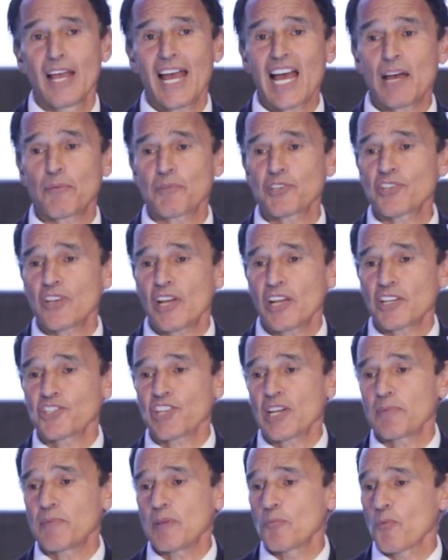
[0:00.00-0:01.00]
Amazon,
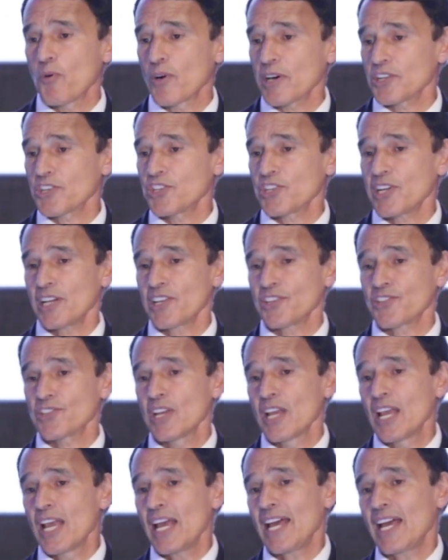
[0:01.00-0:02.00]
JP Morgan Chase,
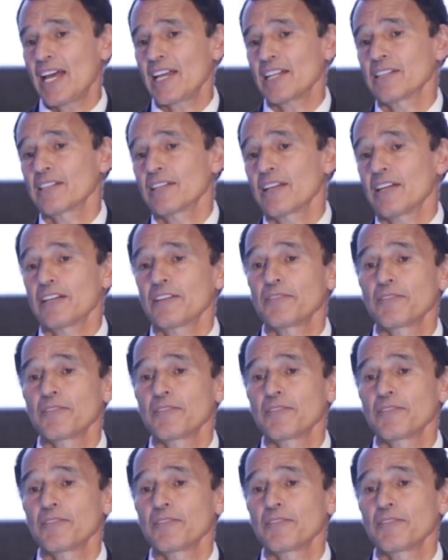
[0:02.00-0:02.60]
and